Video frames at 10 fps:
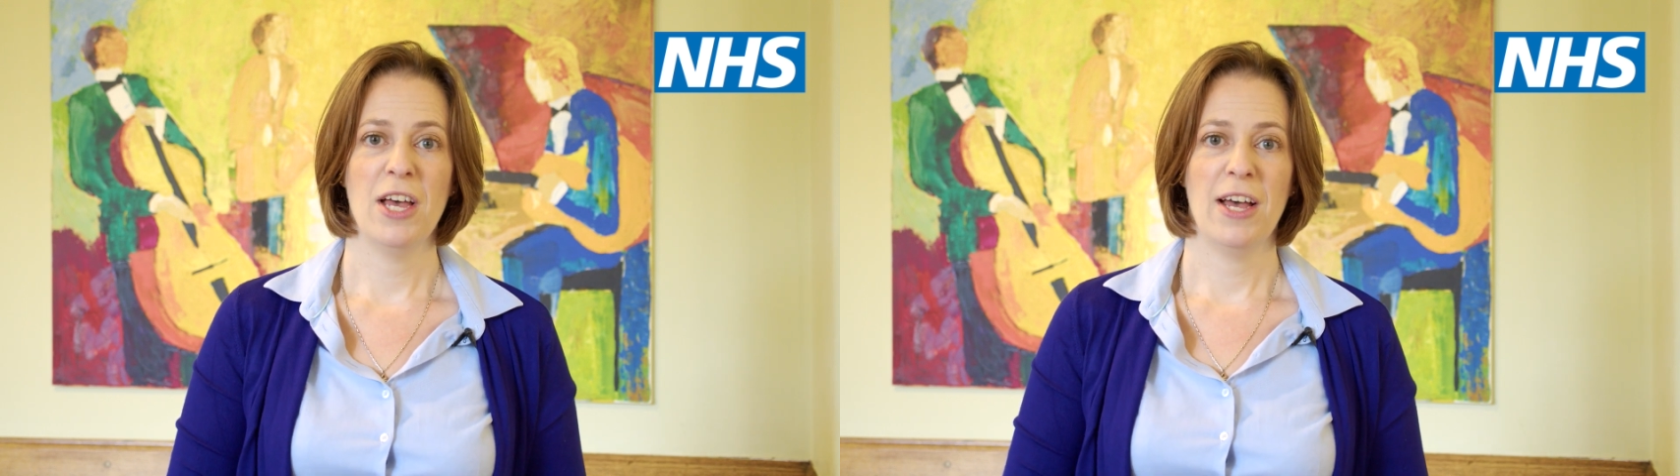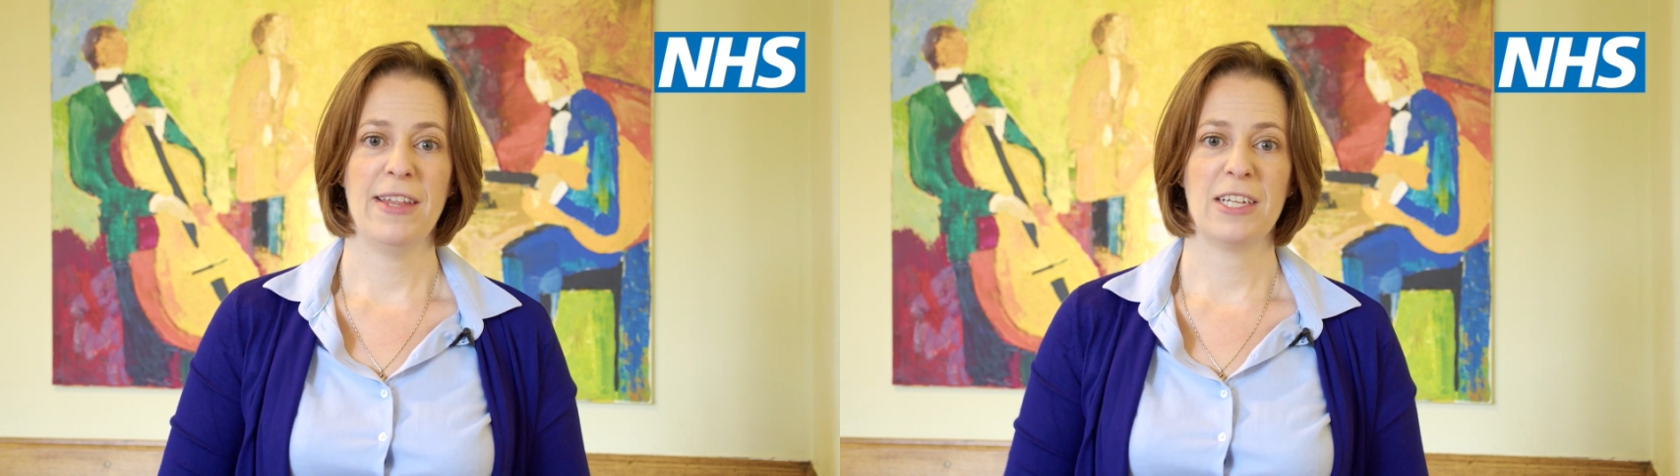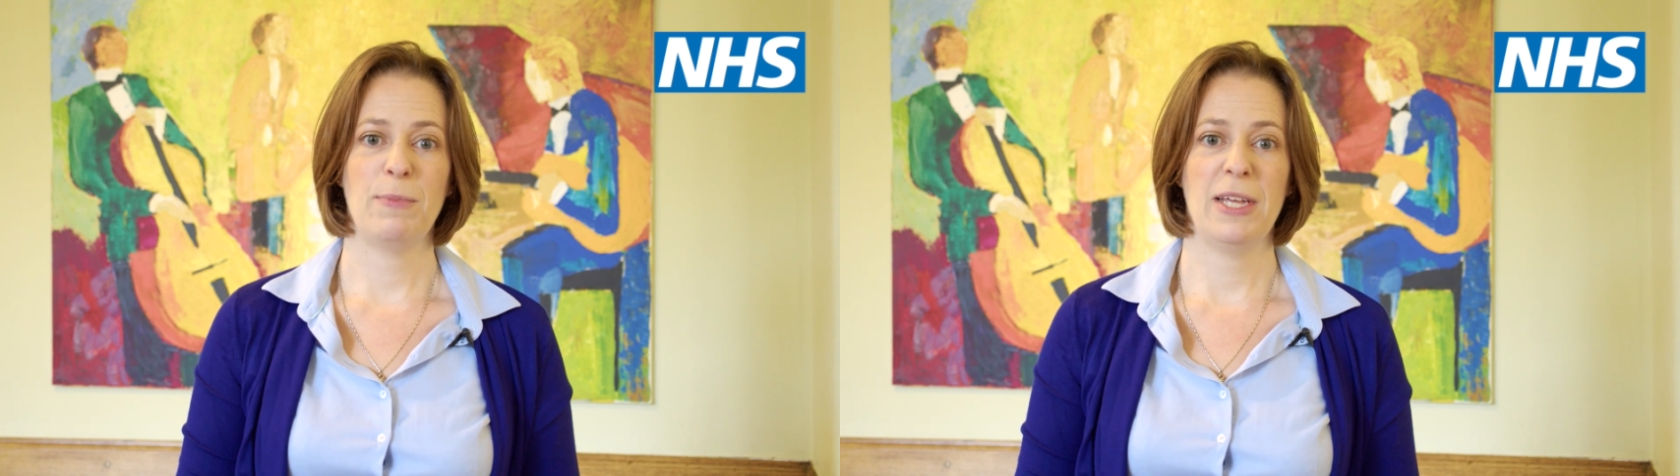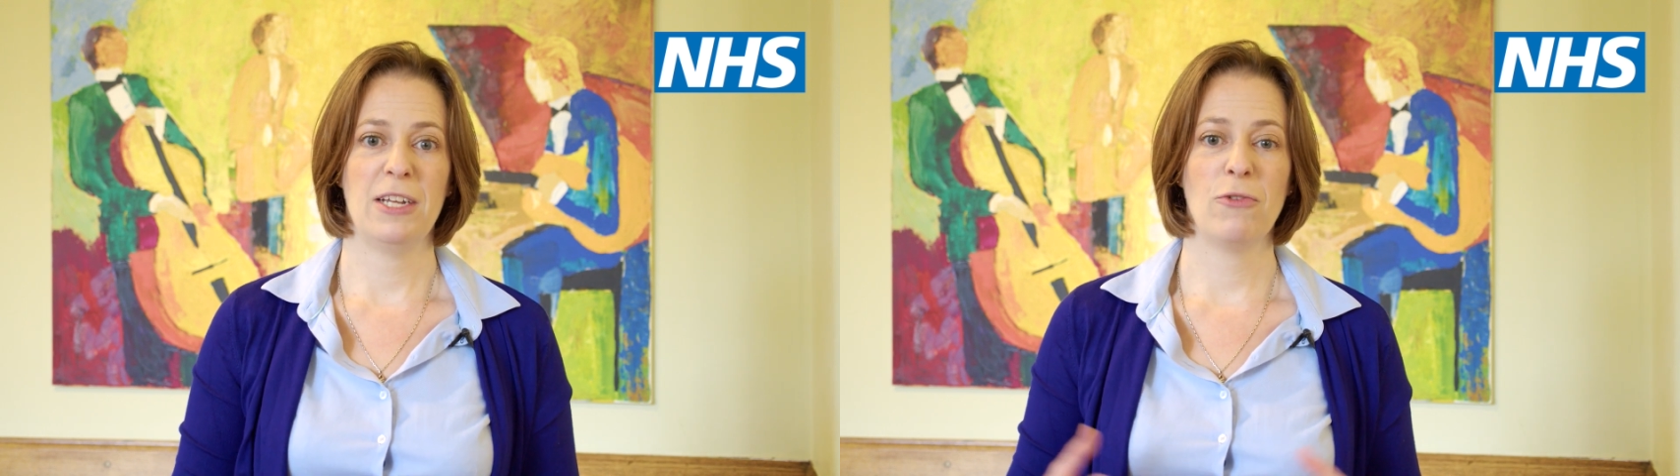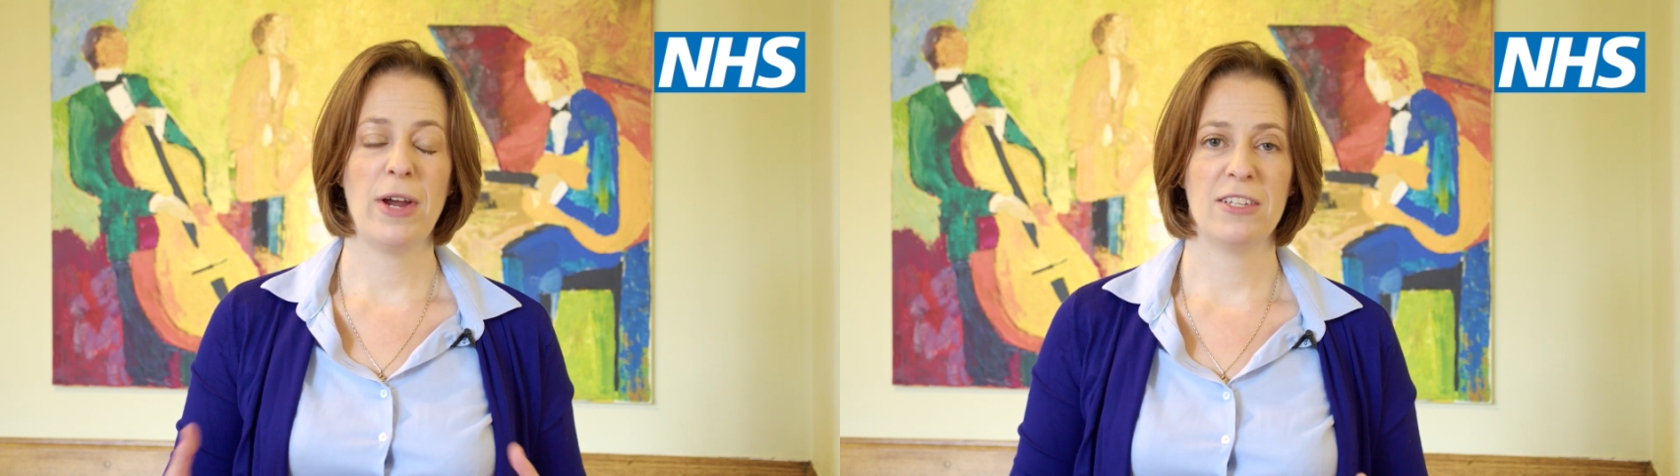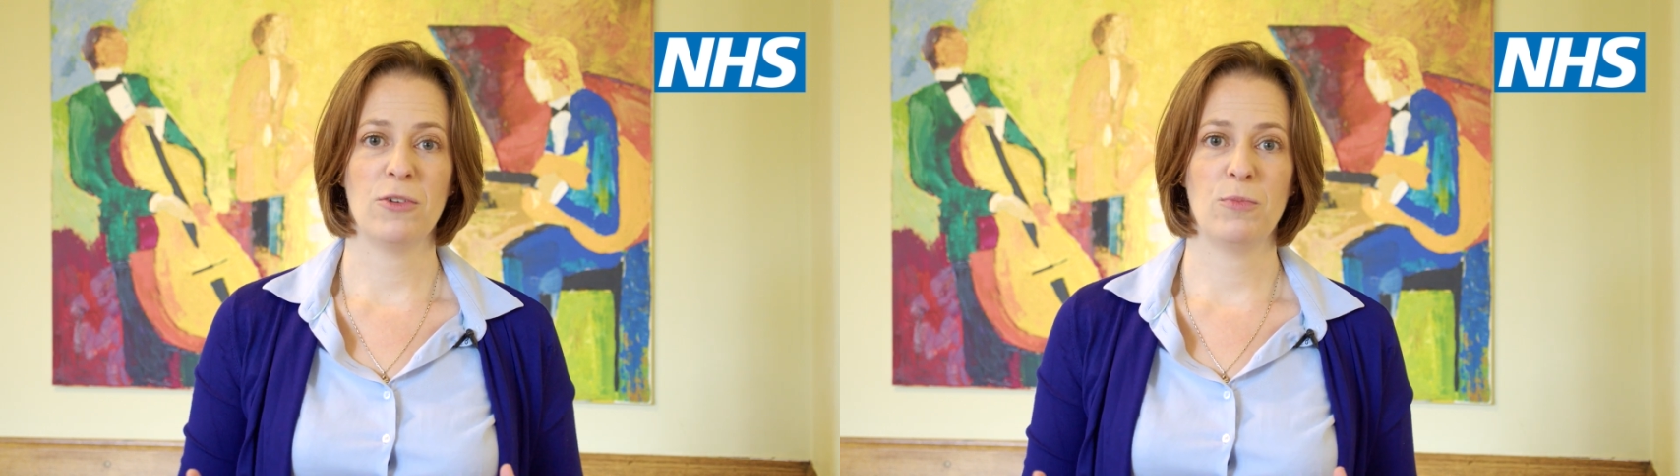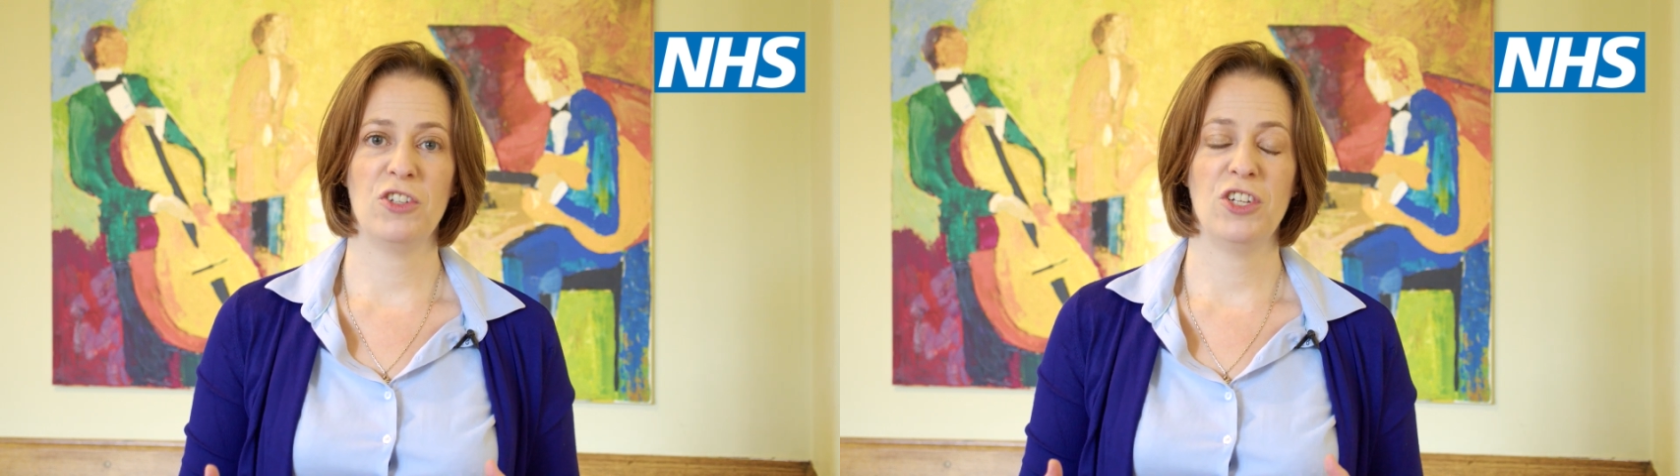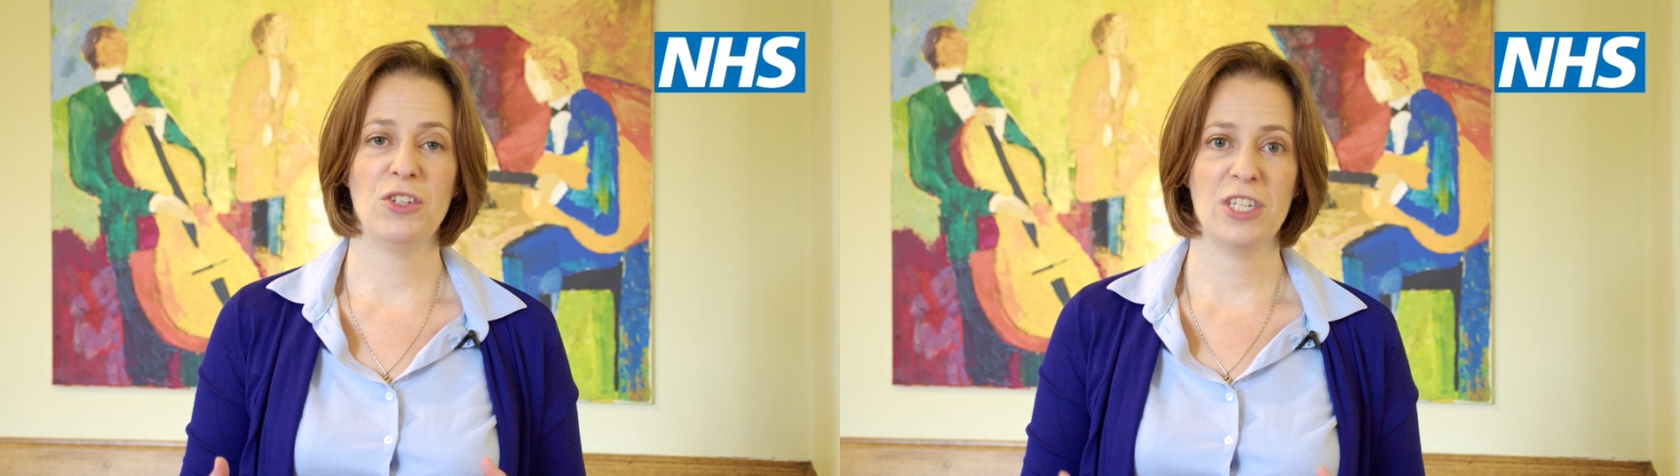and that's been a great
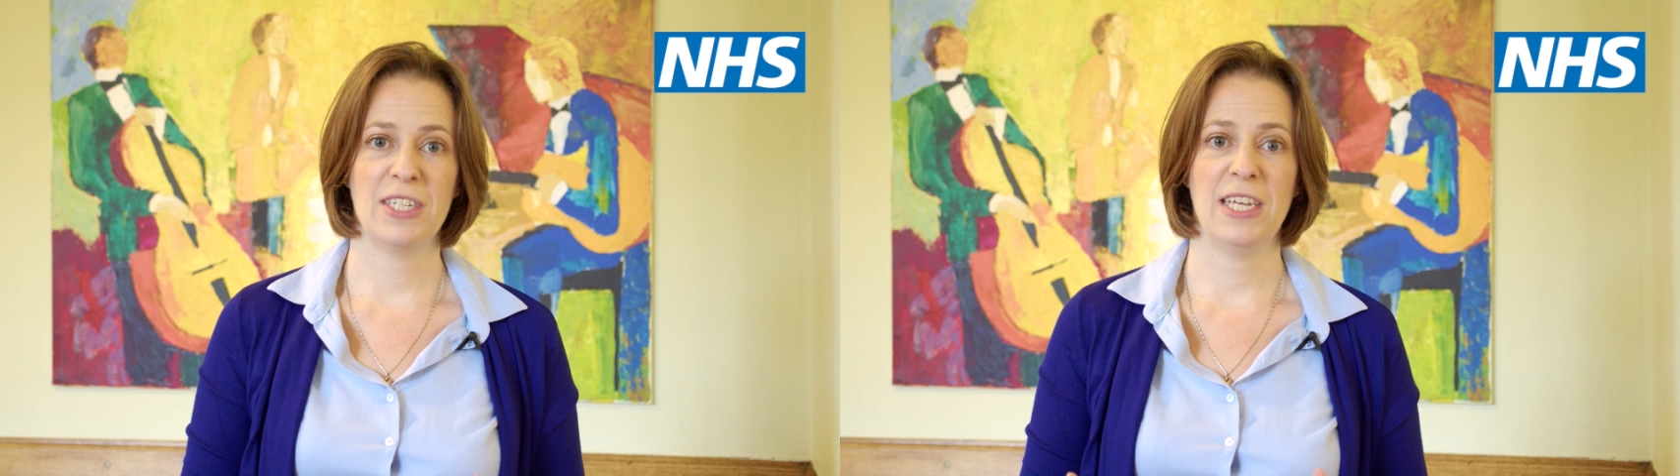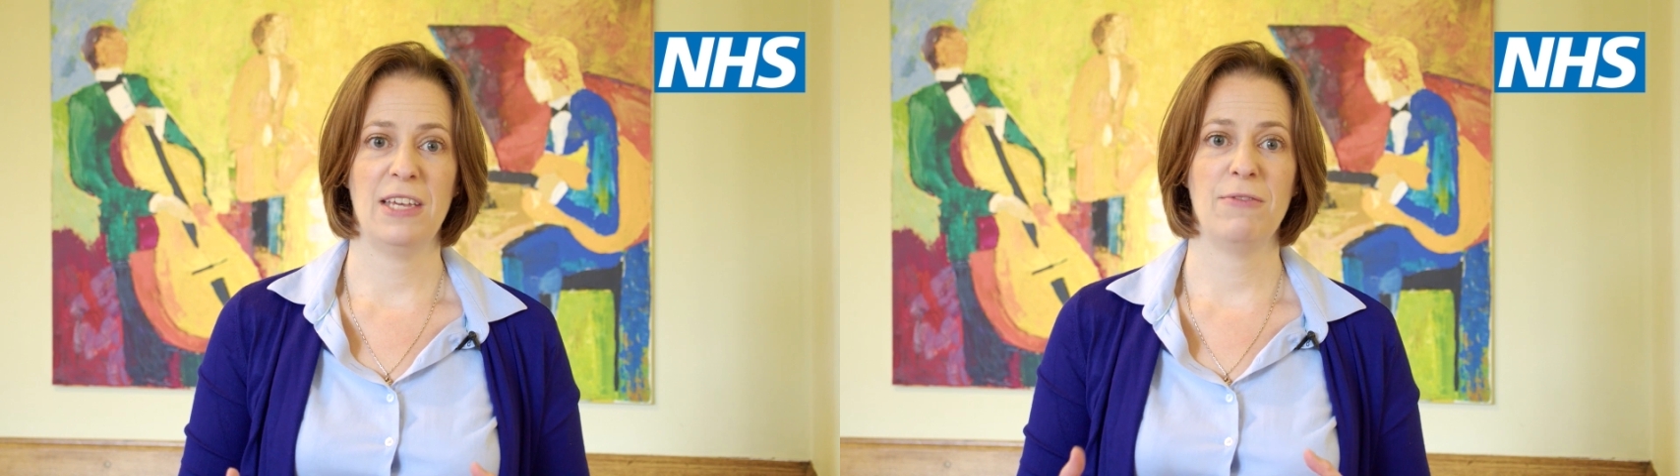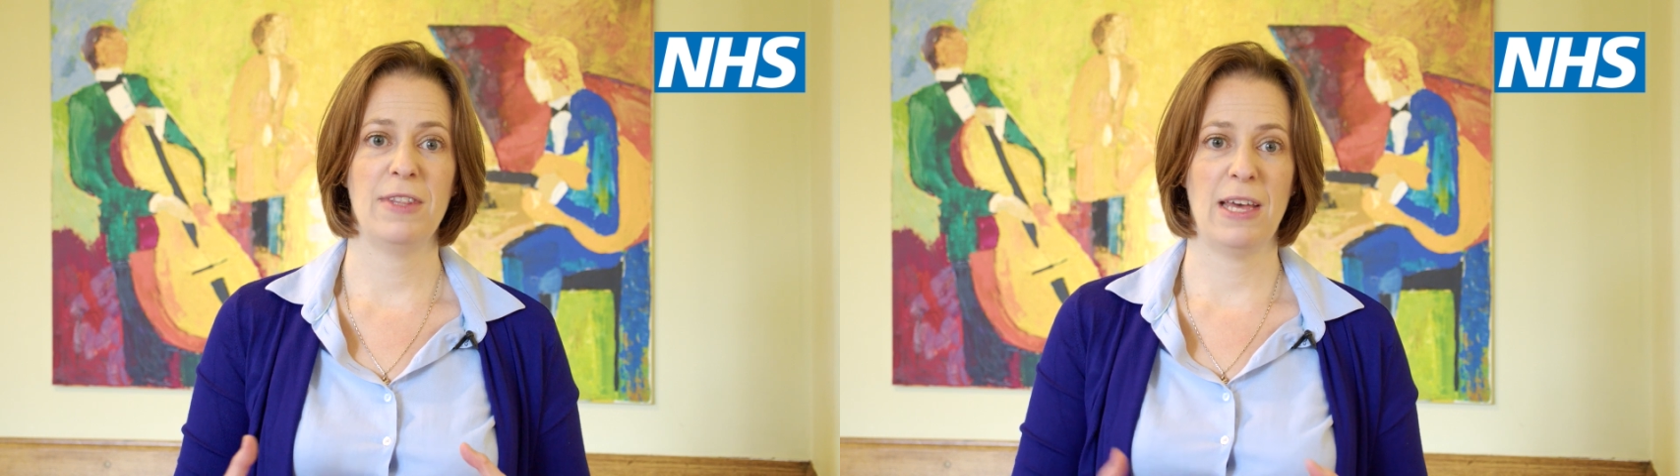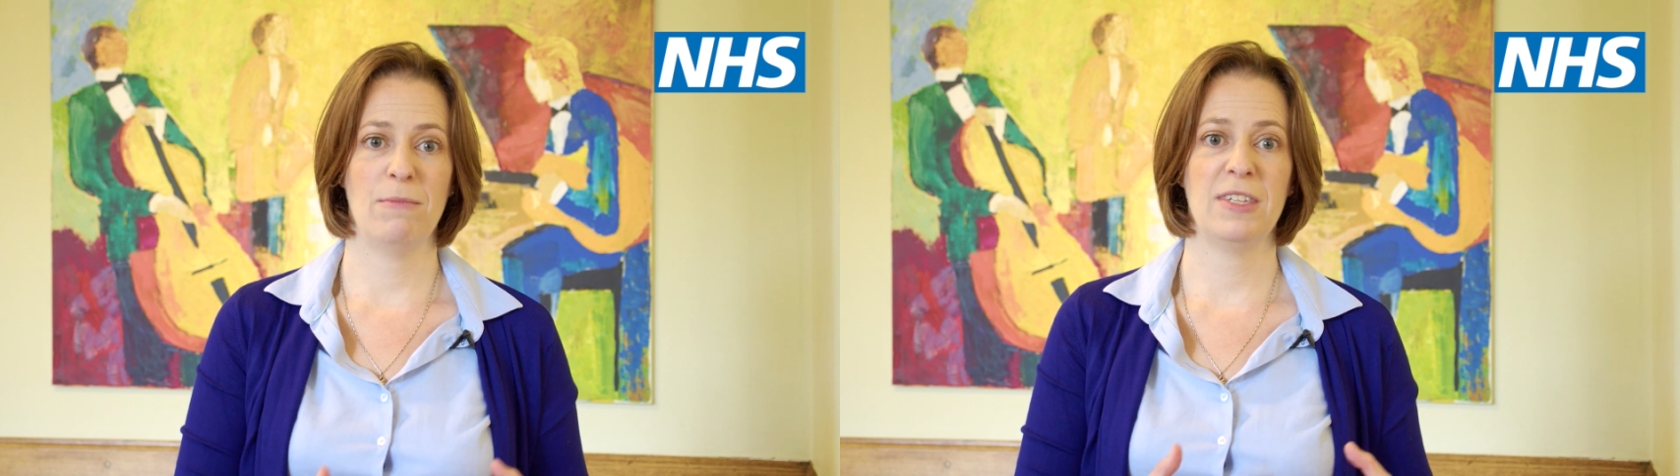opportunity for them